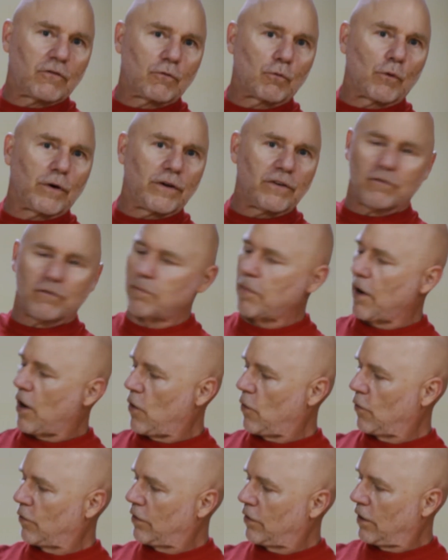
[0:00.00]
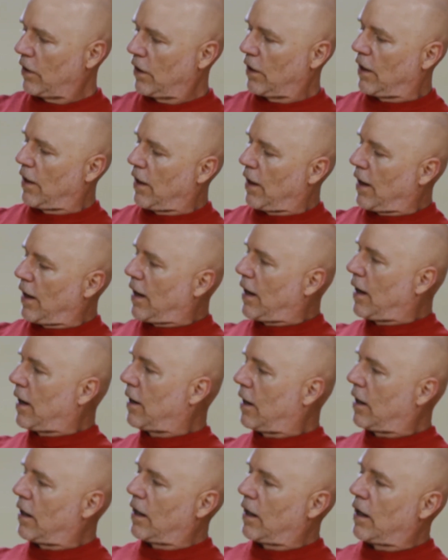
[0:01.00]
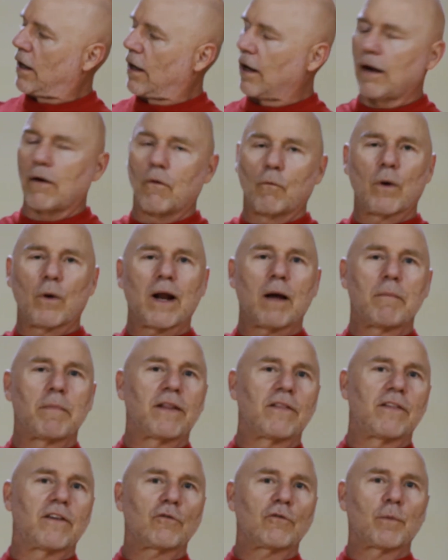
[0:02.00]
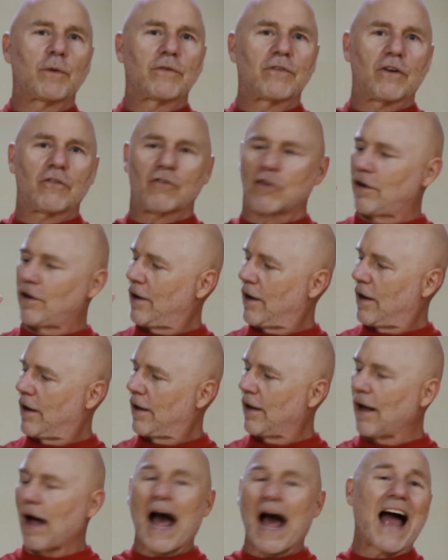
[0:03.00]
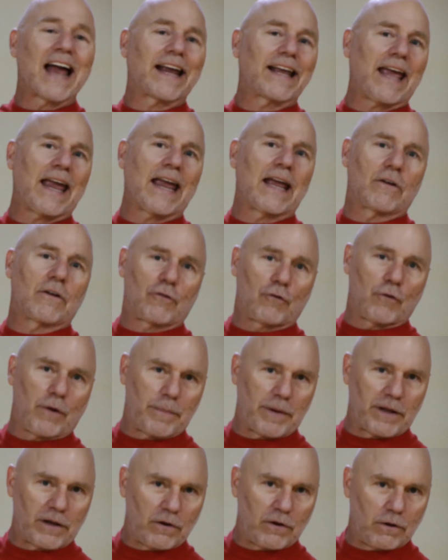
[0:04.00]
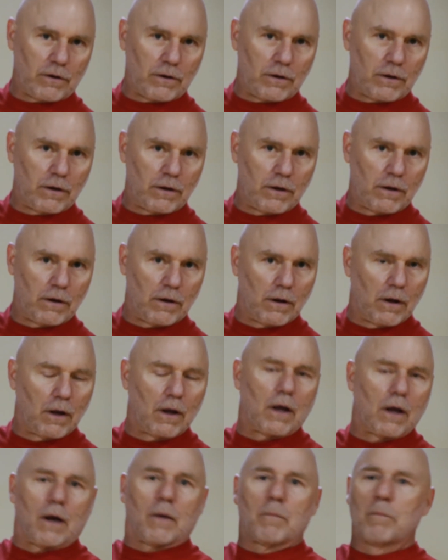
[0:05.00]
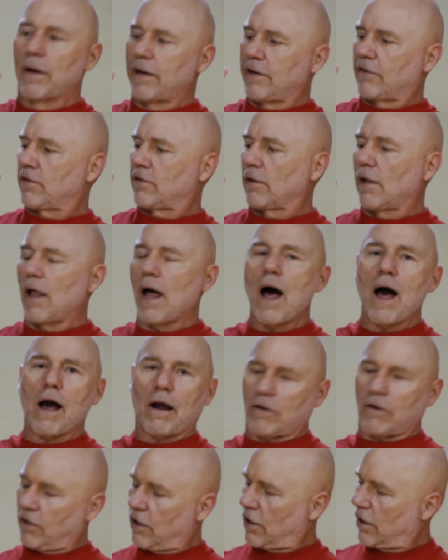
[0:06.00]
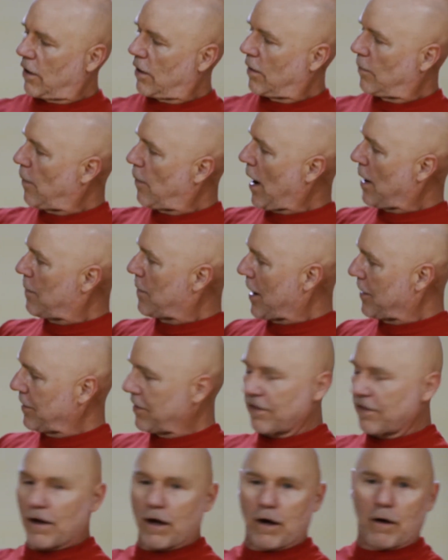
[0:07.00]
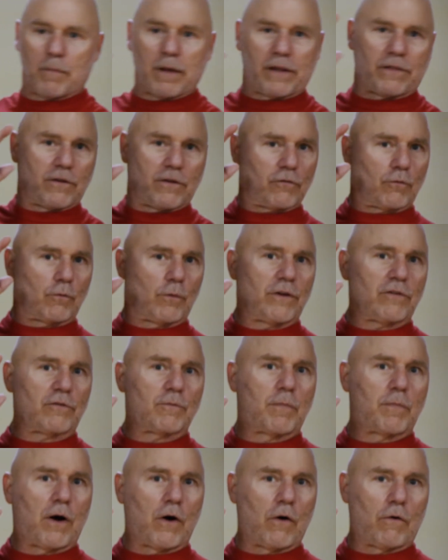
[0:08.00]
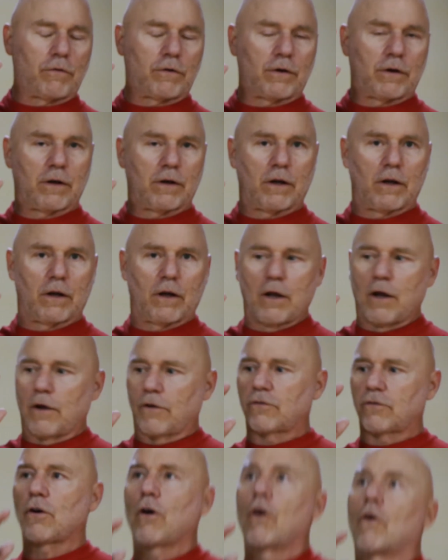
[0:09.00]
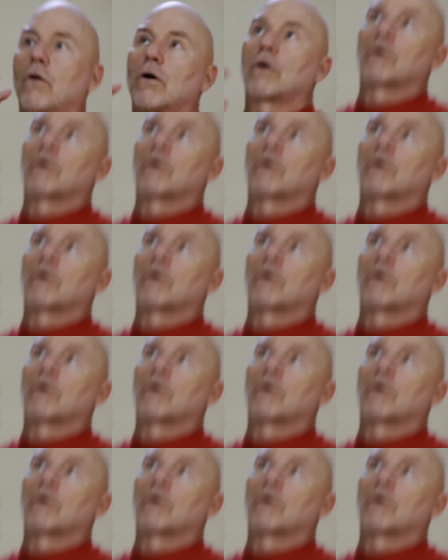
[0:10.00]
wrist bone. When I'm in this position, I can't grip it, but it's locked by my thumb and this wrist bone. So